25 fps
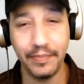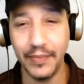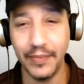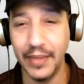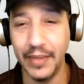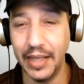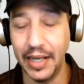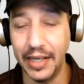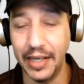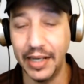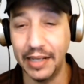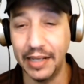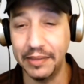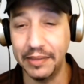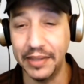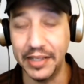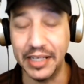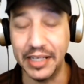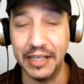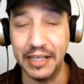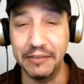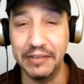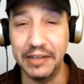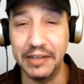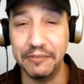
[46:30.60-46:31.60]
And I think
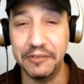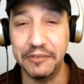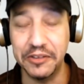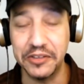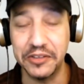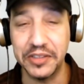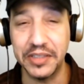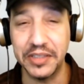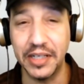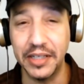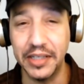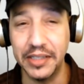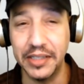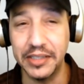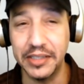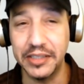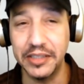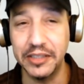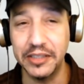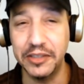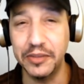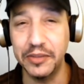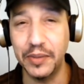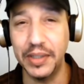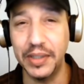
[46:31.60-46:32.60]
even if you're stuck in a
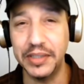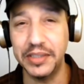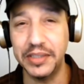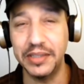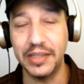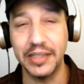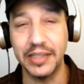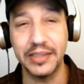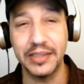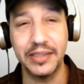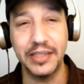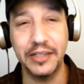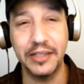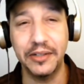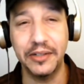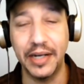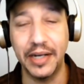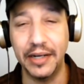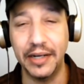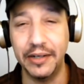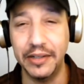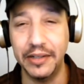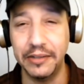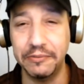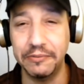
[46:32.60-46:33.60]
situation, like say your
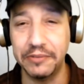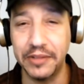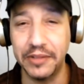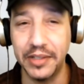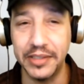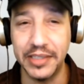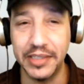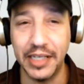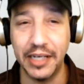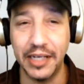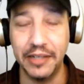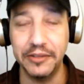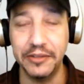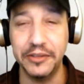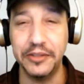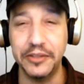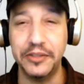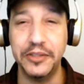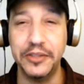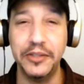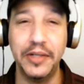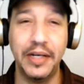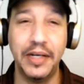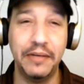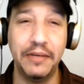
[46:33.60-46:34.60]
area floods out and you
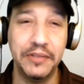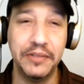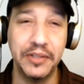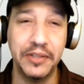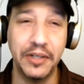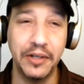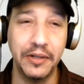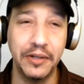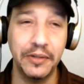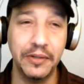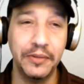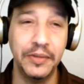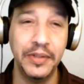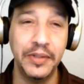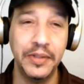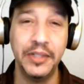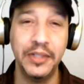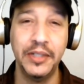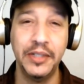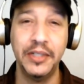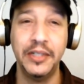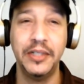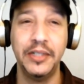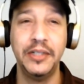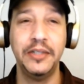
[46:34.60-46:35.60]
do have to go
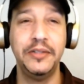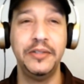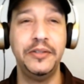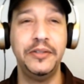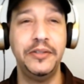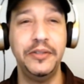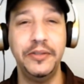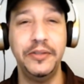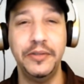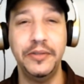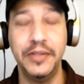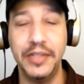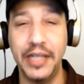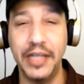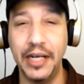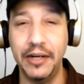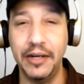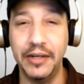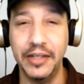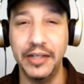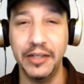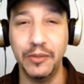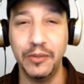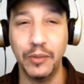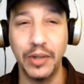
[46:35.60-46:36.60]
to an
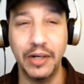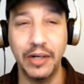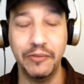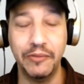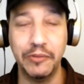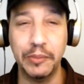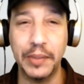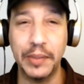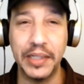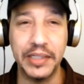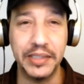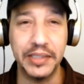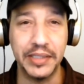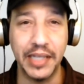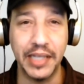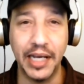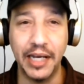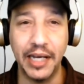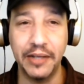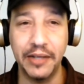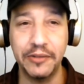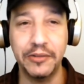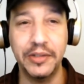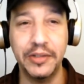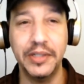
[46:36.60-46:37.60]
area where everybody's
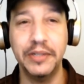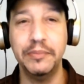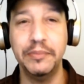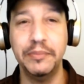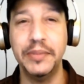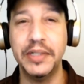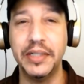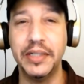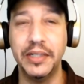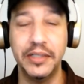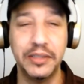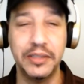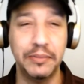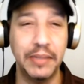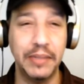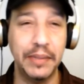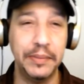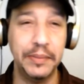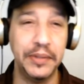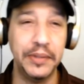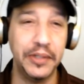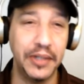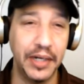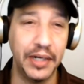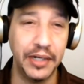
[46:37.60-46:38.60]
gathering because maybe
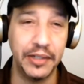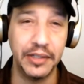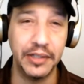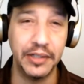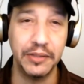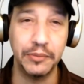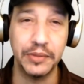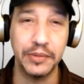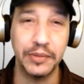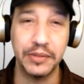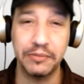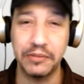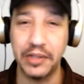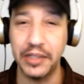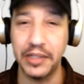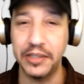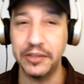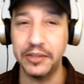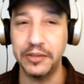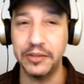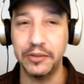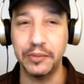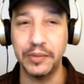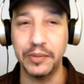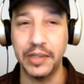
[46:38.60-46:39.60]
your area was
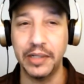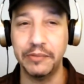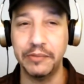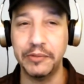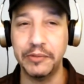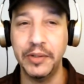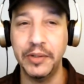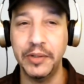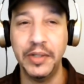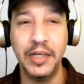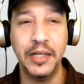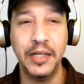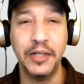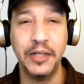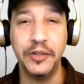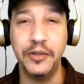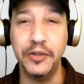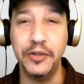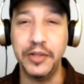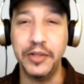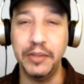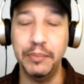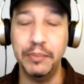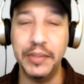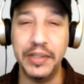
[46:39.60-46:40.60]
flooded or whatever, you
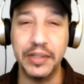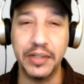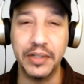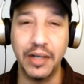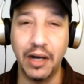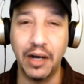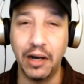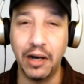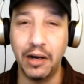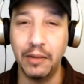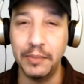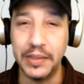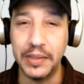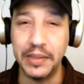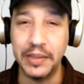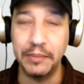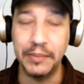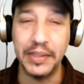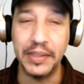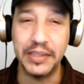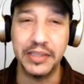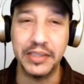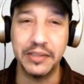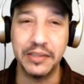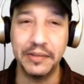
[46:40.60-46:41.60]
can be the calm in the
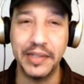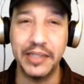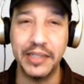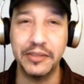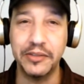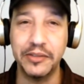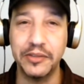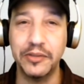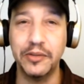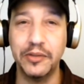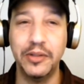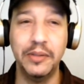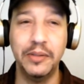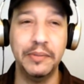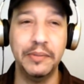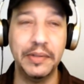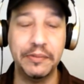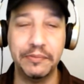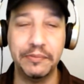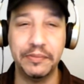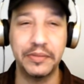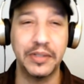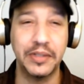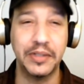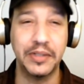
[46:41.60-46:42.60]
midst of that storm,
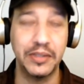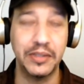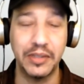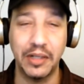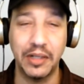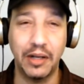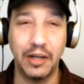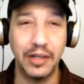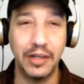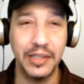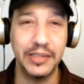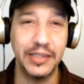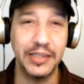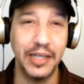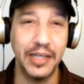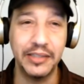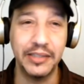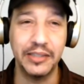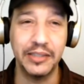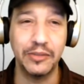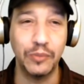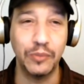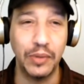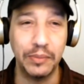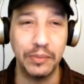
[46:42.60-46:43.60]
because all it takes
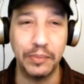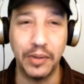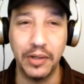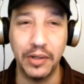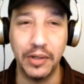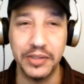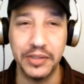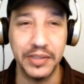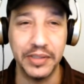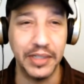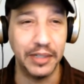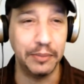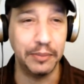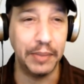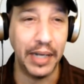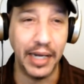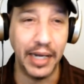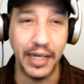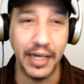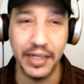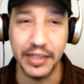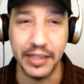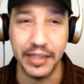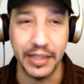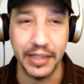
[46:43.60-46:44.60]
is one person there
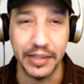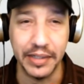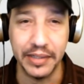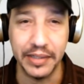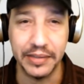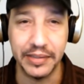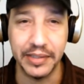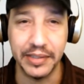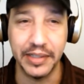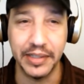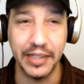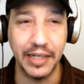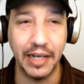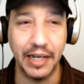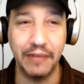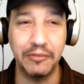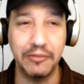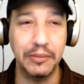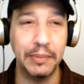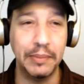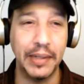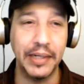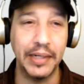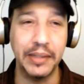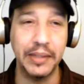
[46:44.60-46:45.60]
panicking to get
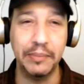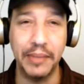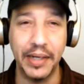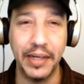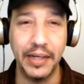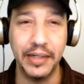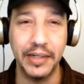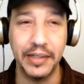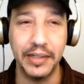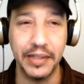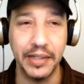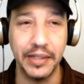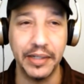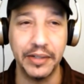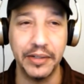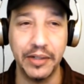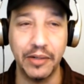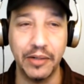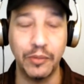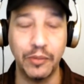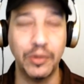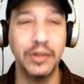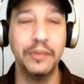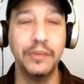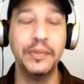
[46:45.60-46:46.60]
everybody panicking. You know,
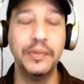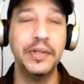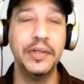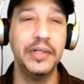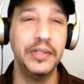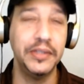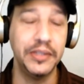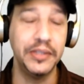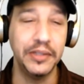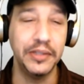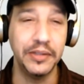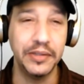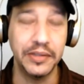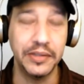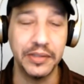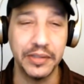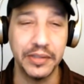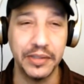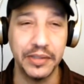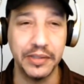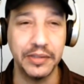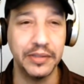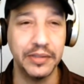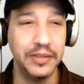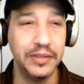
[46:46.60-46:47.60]
what are we going to do?
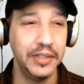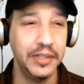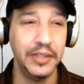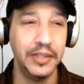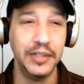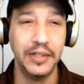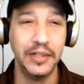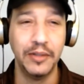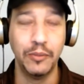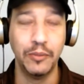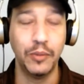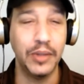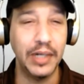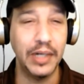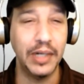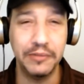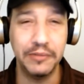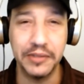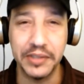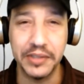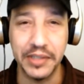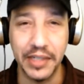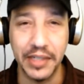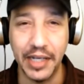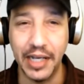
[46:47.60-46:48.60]

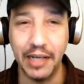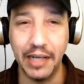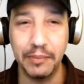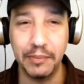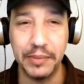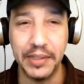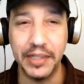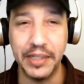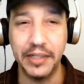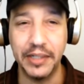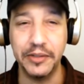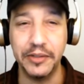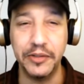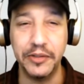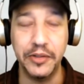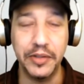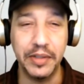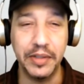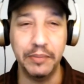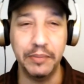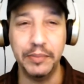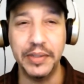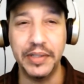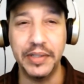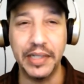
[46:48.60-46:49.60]
Whatever's going to happen here. And you
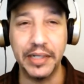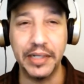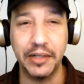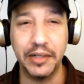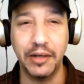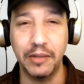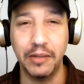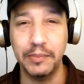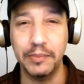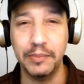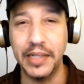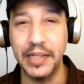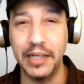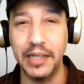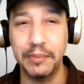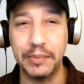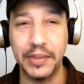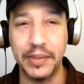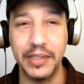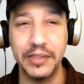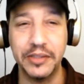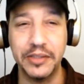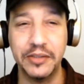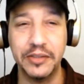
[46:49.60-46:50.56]
can be that calm in that place.